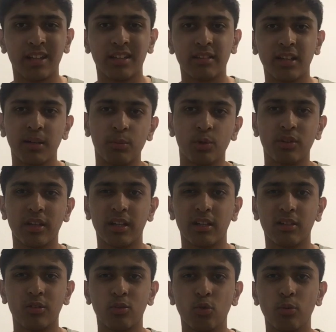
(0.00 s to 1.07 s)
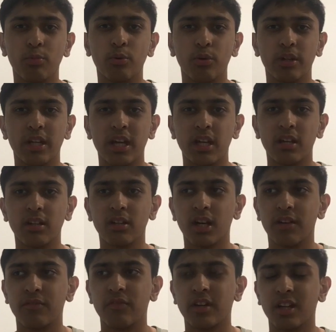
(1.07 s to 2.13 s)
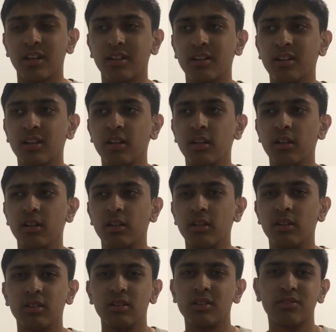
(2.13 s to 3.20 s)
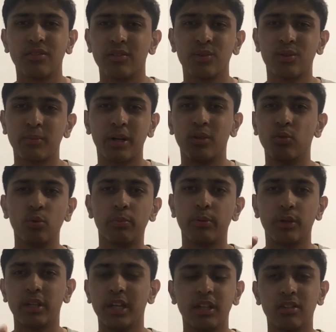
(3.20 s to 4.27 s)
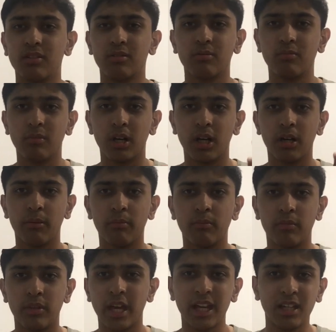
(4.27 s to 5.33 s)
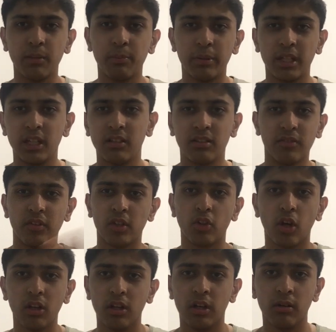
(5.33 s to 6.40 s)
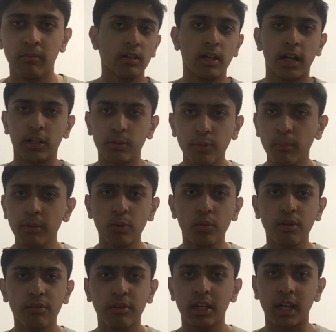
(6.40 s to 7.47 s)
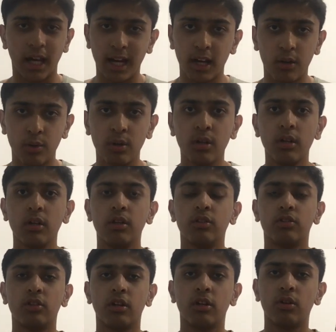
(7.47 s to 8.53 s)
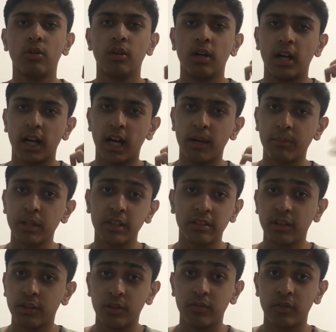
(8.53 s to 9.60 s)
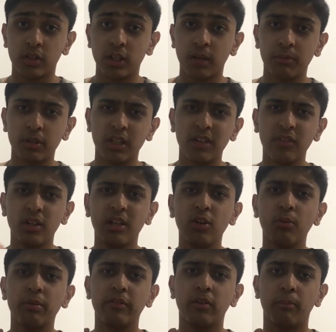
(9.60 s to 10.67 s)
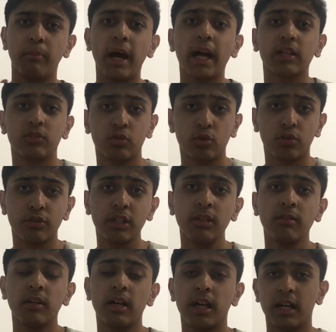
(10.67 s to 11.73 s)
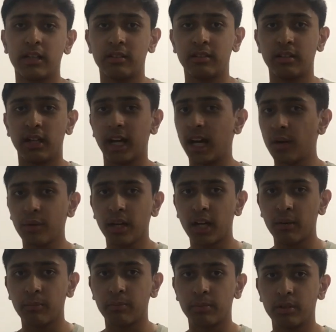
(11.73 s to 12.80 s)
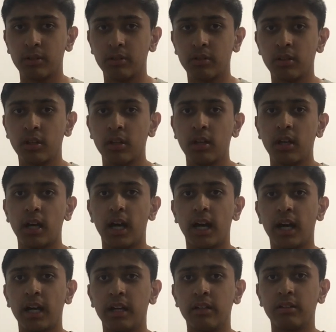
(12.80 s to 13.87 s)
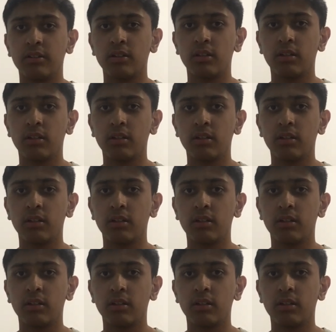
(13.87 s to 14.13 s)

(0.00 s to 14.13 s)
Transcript: at the time it was like zero point 0.8, I think. It was about 0.8 80p to the dollar. And you're probably wondering how. So I'm going to tell you this. I'm going to give you a little bit of a backstory as to how it happened and